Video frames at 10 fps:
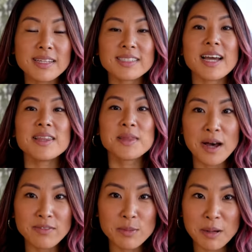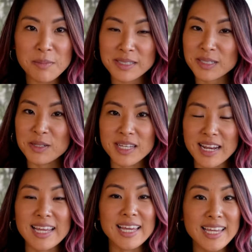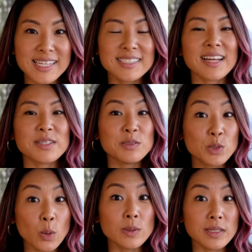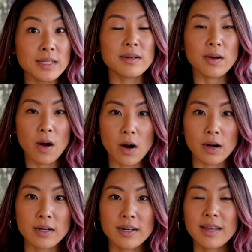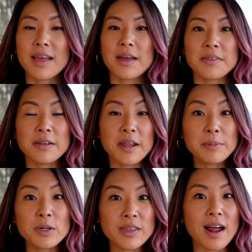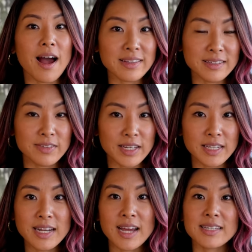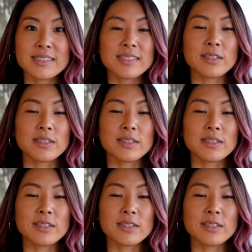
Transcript: else I love about Mexico City is that you don't need a car. The neighborhood that I live in has